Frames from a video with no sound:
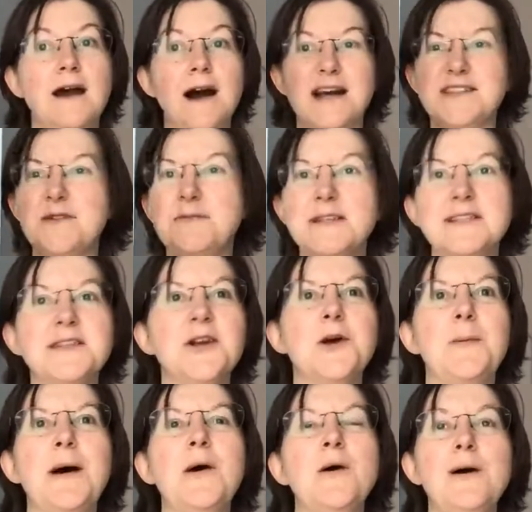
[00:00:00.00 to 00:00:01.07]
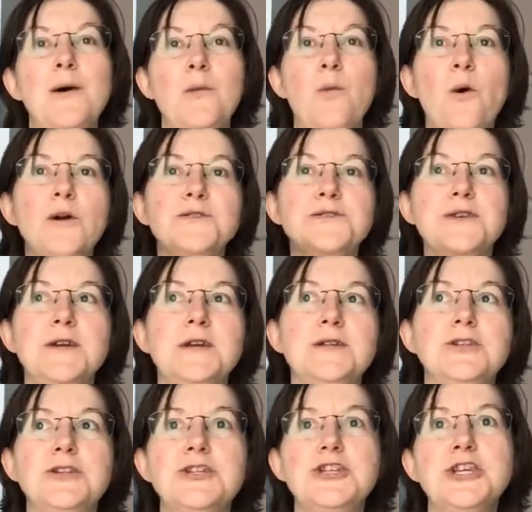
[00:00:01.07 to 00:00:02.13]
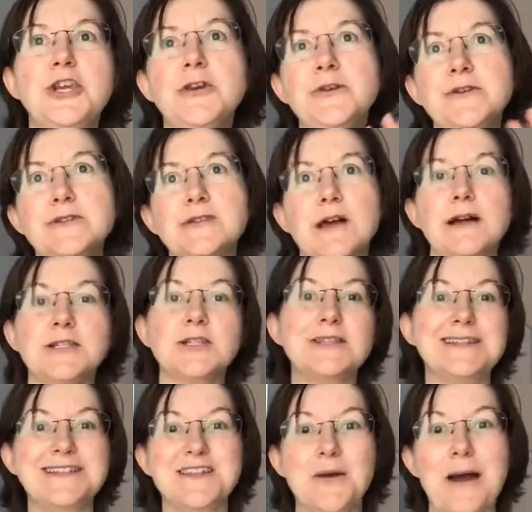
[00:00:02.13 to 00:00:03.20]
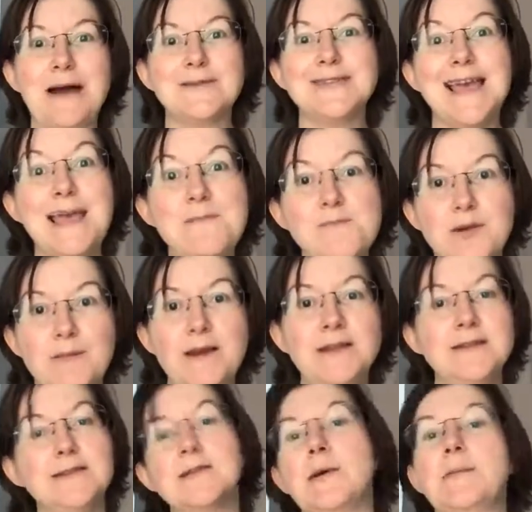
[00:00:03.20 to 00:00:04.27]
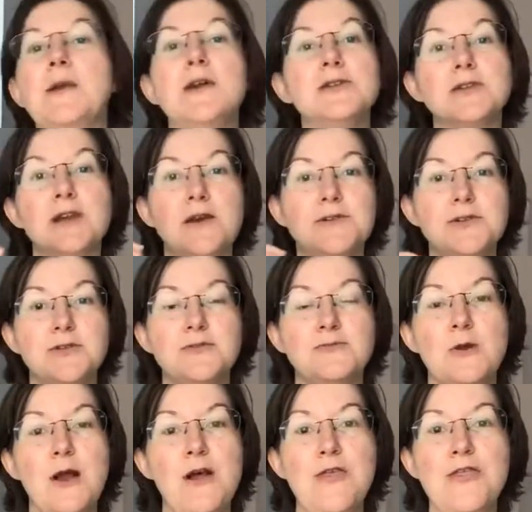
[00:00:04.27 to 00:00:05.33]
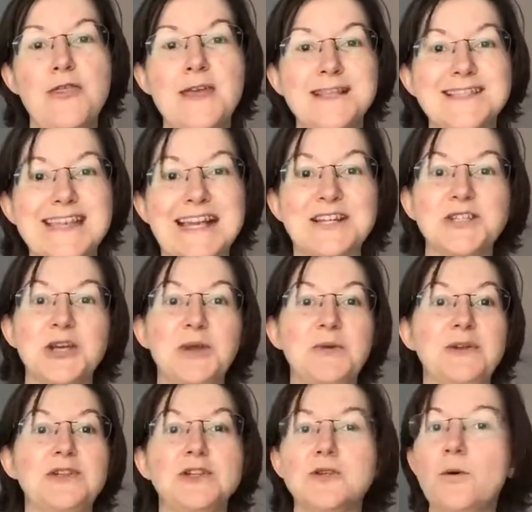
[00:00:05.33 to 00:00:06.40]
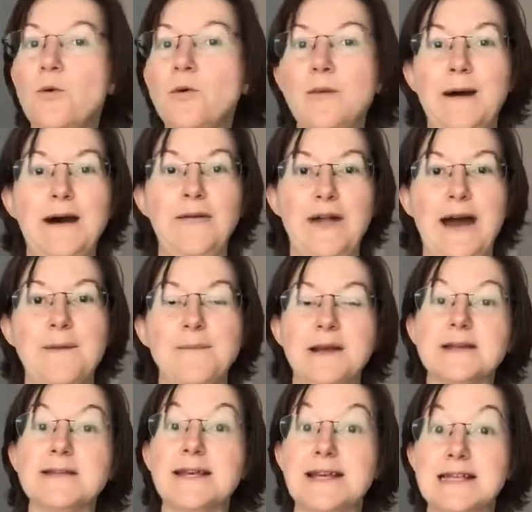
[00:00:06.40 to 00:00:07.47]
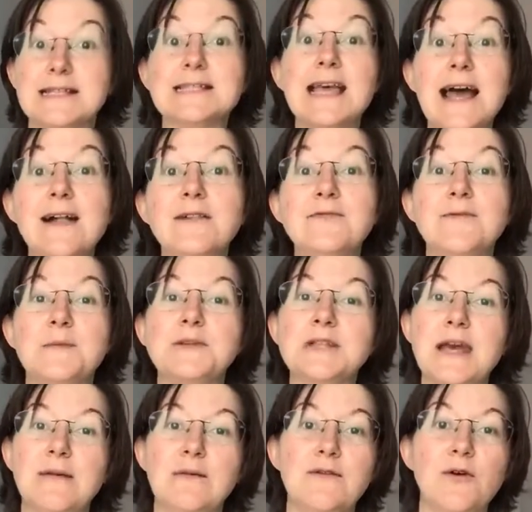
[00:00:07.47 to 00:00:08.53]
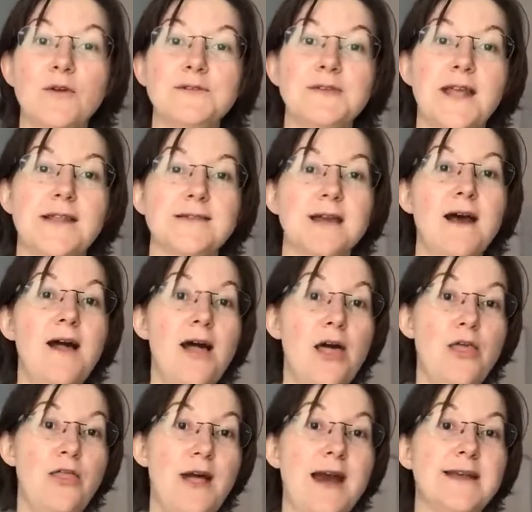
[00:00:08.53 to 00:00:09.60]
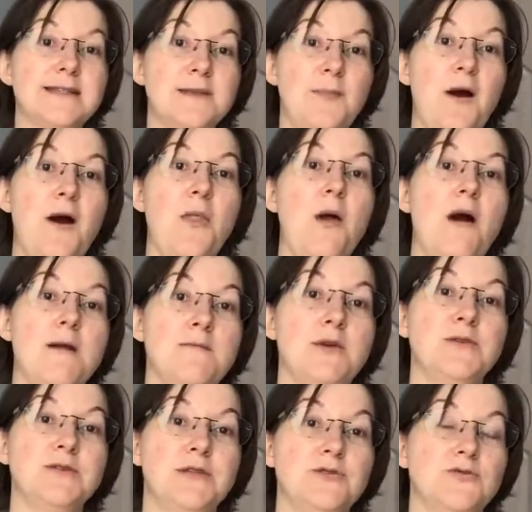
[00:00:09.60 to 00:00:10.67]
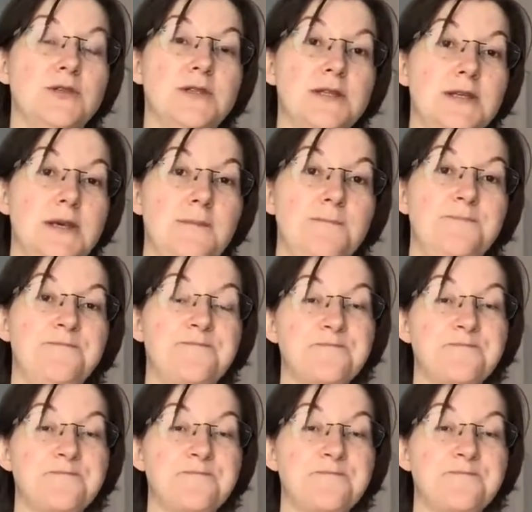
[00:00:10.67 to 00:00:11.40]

I don't need to know about what to choose, I just need to know how to implement, so I'm going to go to this section which is all about that, because I can tell from the table of contents that is the part that I'm most interested in.